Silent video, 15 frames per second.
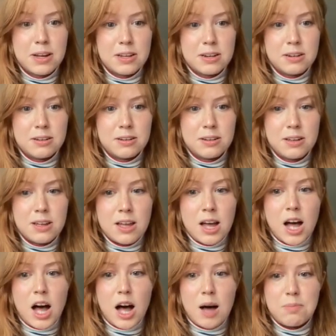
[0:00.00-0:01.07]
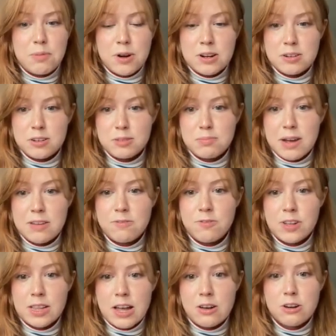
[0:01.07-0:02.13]
button. Operators might
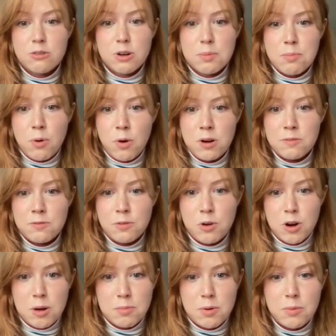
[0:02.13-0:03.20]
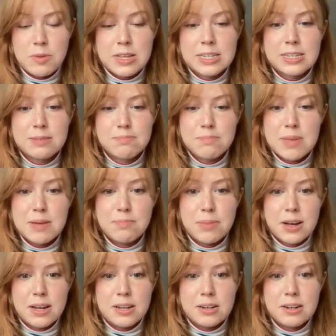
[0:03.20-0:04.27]
fill out a report form with a submit
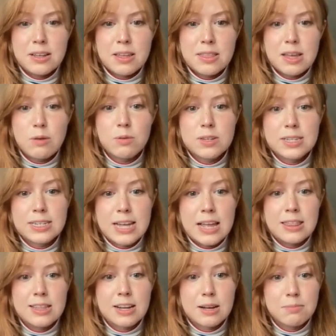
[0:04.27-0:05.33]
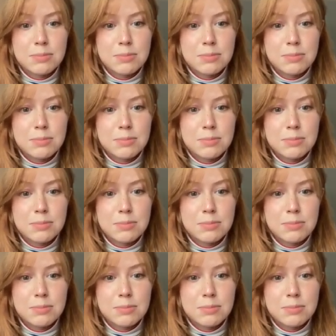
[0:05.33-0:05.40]
button that will send the